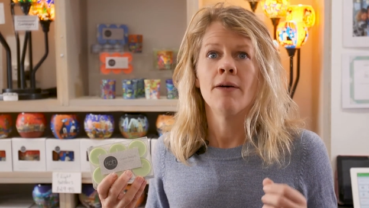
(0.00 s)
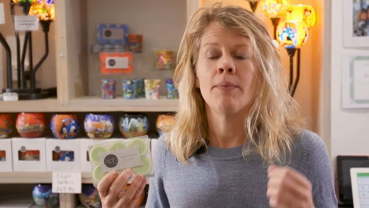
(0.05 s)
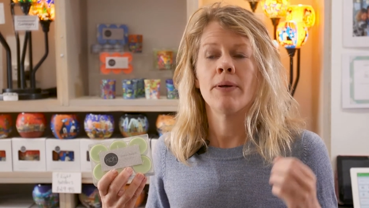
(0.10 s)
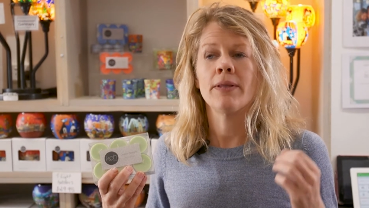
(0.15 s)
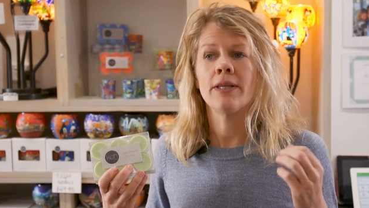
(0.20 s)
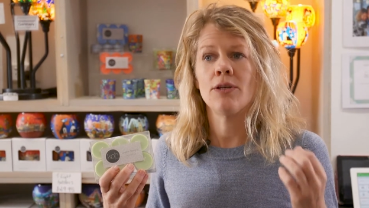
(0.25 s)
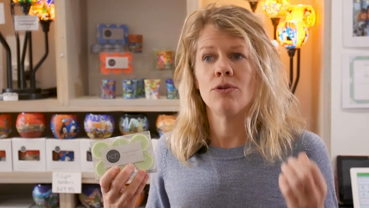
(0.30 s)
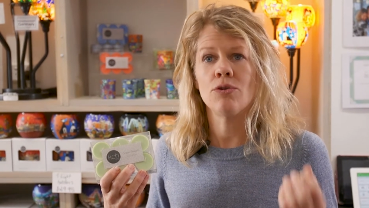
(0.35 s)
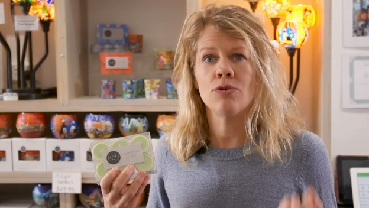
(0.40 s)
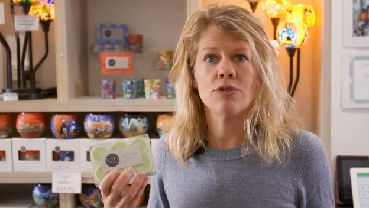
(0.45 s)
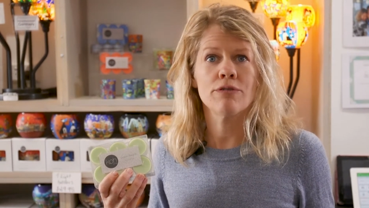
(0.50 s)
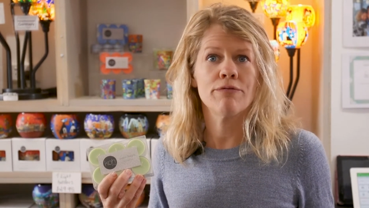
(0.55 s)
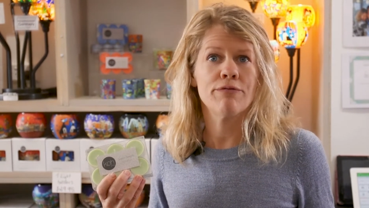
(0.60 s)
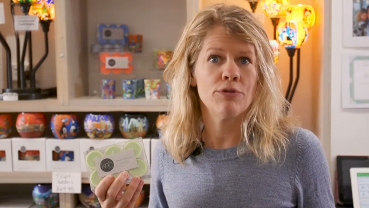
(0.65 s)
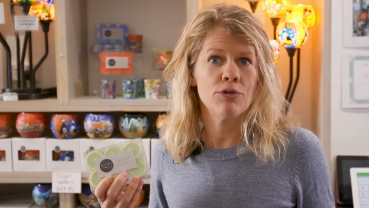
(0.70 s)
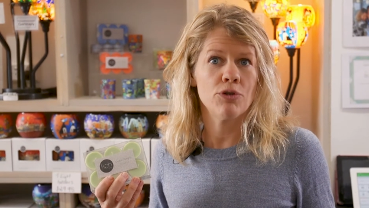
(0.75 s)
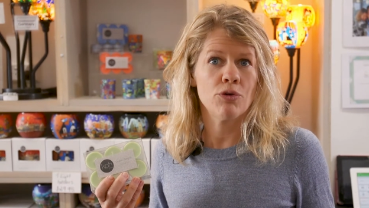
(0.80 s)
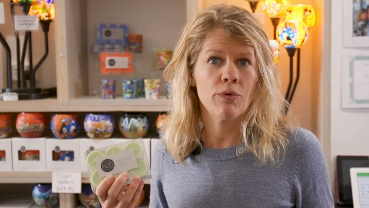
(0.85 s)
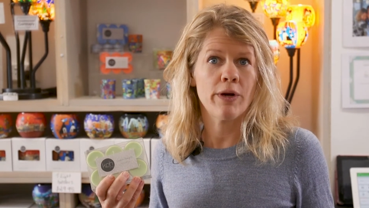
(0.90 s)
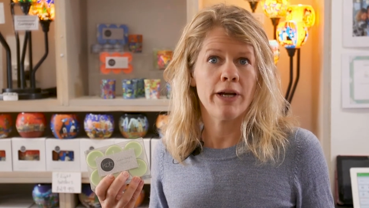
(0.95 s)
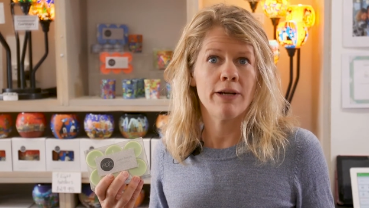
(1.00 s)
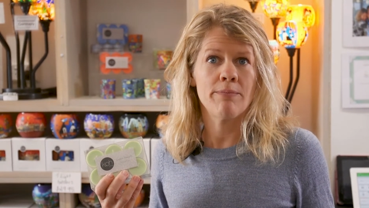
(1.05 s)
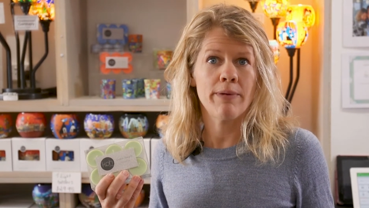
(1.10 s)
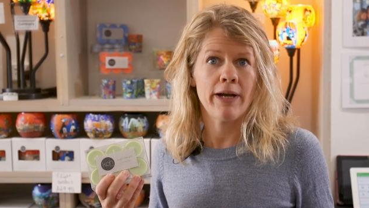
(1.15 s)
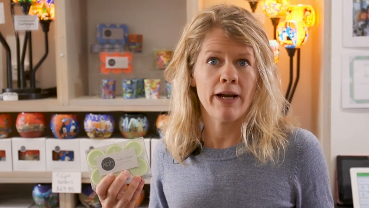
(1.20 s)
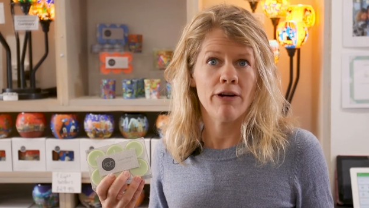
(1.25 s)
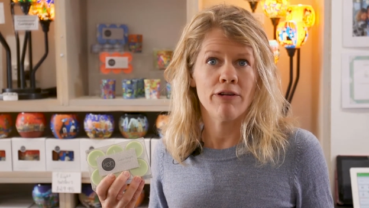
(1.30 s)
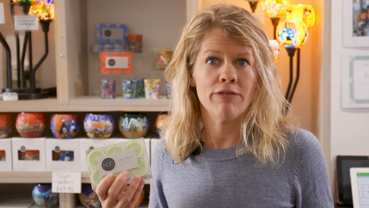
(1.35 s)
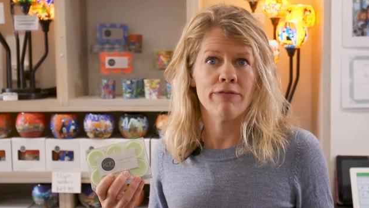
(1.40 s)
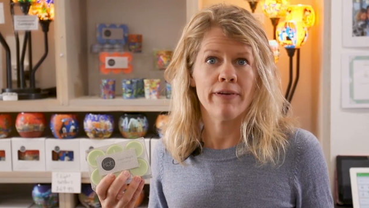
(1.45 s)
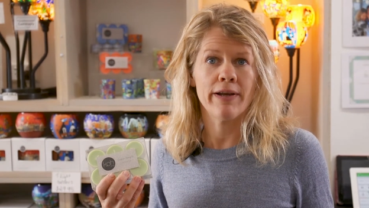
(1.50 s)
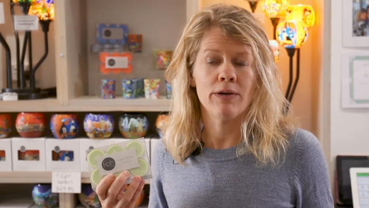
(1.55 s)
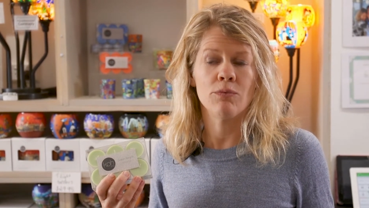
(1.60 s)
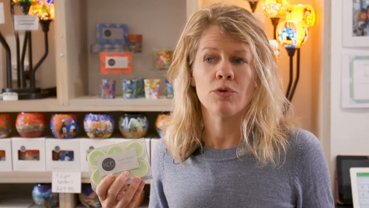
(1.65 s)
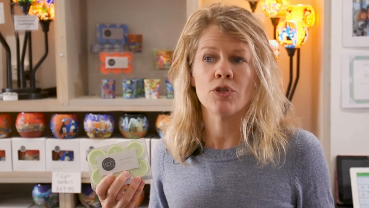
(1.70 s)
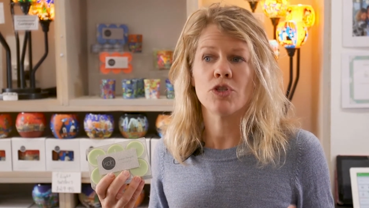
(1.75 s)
but they use a food grade paraffin,